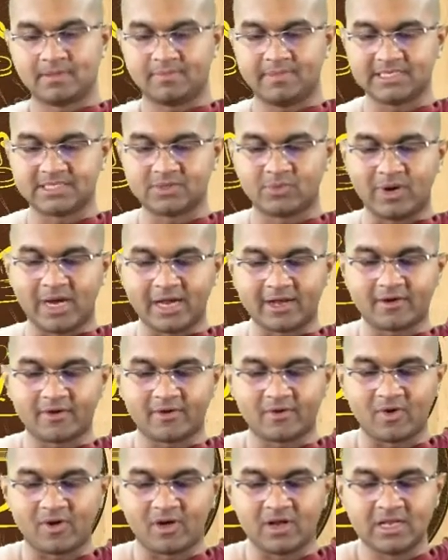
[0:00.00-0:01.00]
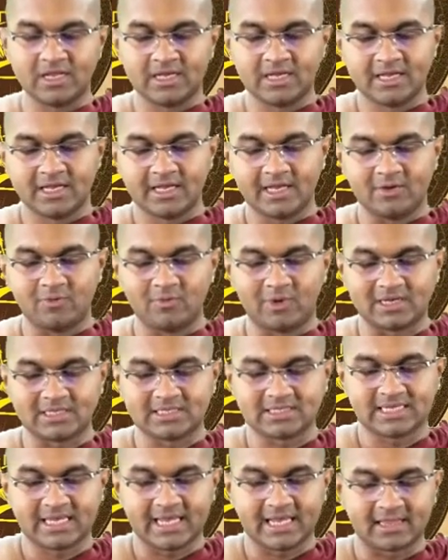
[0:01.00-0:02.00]
plays a vital role in
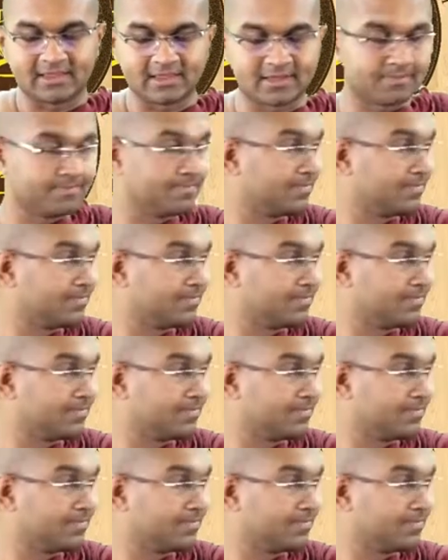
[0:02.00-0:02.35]
one's health.